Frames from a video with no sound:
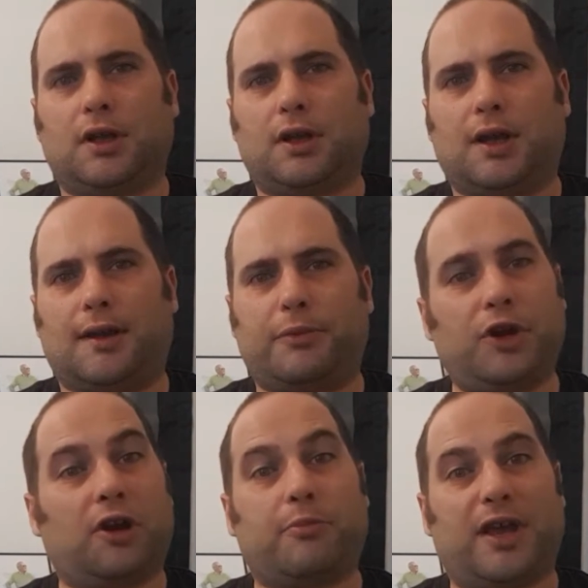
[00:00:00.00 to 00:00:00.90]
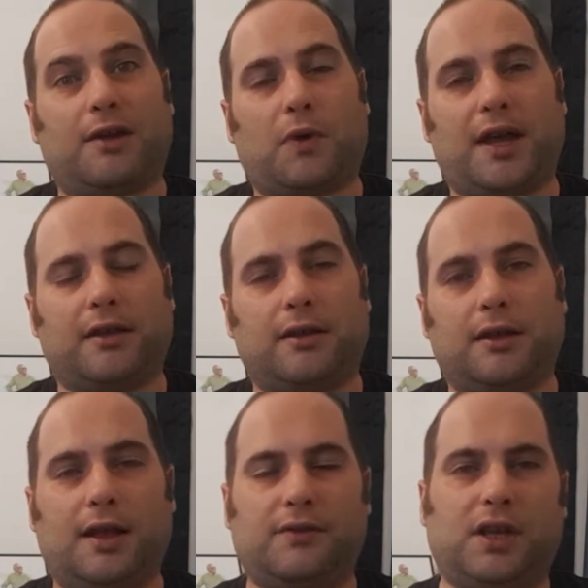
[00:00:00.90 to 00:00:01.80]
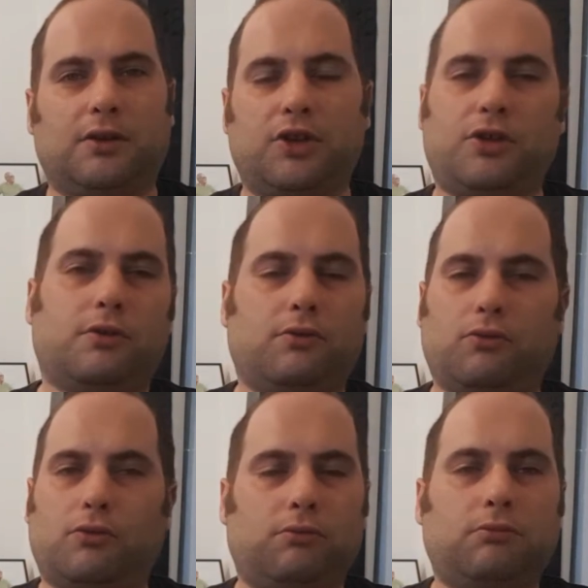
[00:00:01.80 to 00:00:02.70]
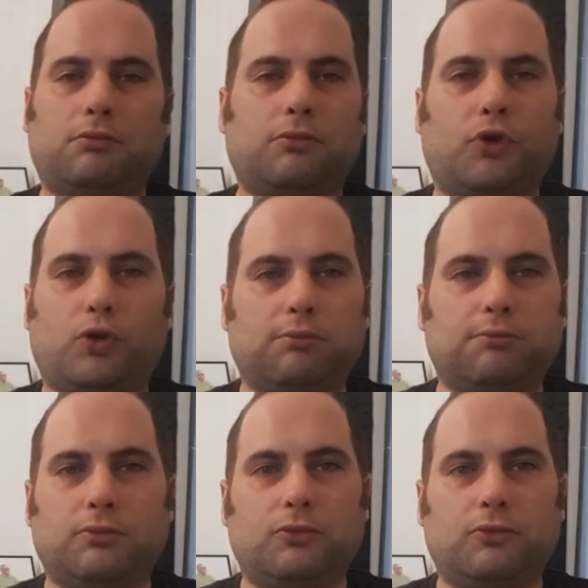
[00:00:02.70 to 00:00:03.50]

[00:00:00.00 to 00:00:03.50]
but not in a bad way. And then cue all